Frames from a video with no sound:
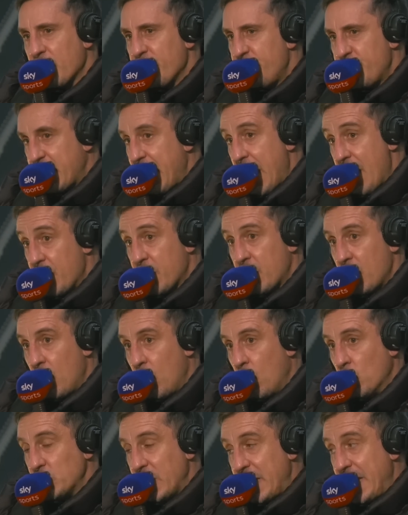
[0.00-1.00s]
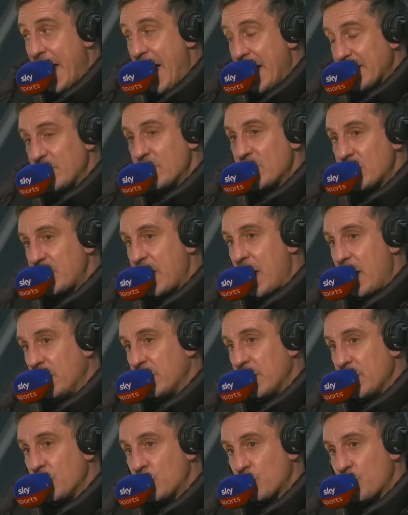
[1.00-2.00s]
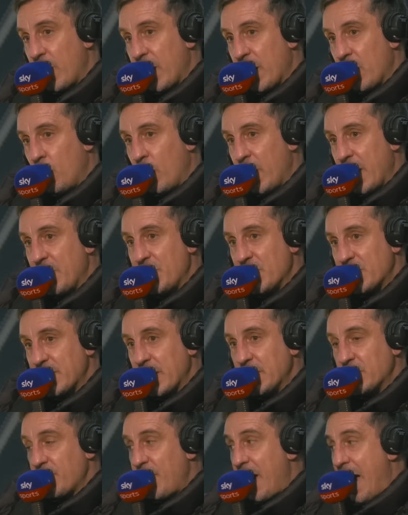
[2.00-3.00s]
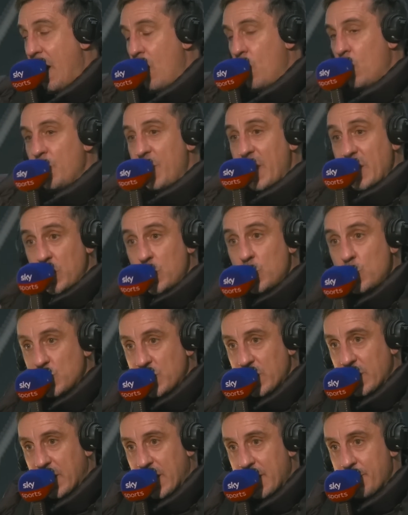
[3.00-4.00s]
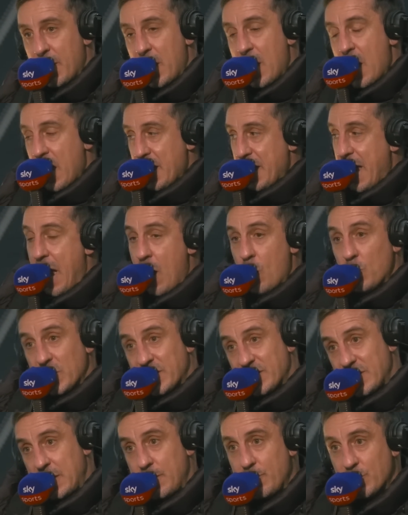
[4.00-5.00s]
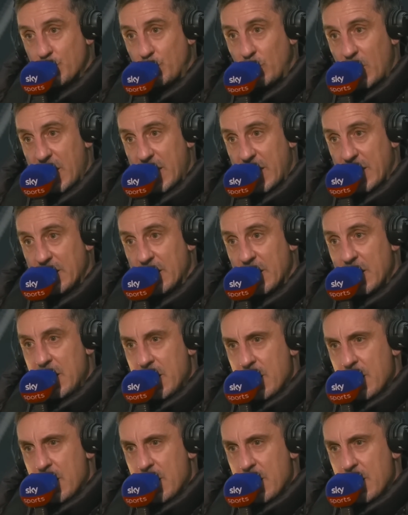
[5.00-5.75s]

Forget the goals. He hasn't settled in straight away in the sense of how they're using him and how the team's playing.